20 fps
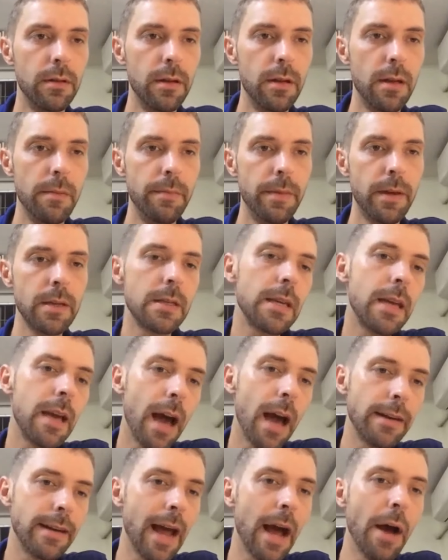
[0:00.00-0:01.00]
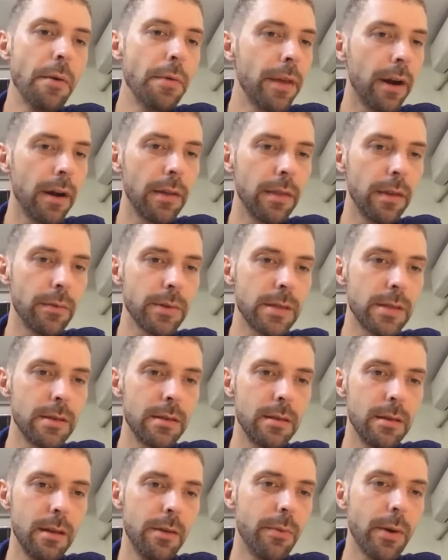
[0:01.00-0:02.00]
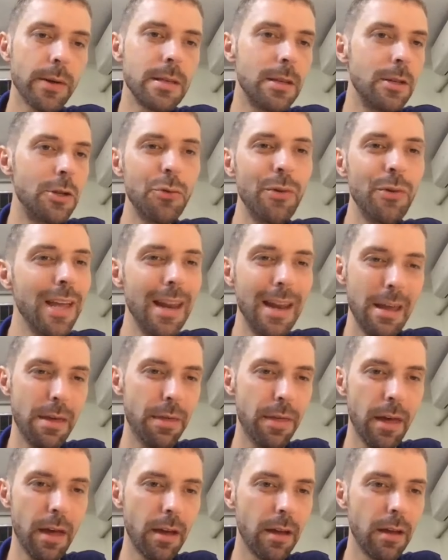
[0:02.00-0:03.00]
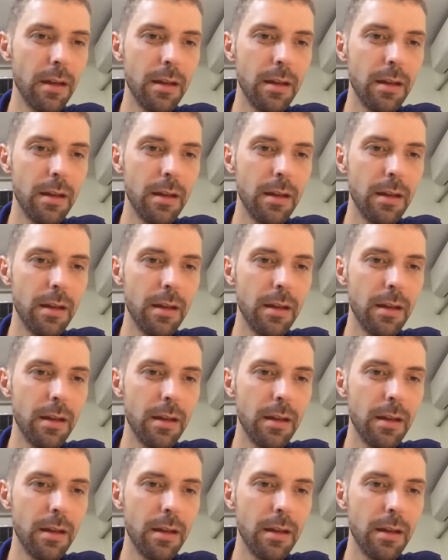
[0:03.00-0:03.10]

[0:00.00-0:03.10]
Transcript: because he got down there and he wasn't doing anything.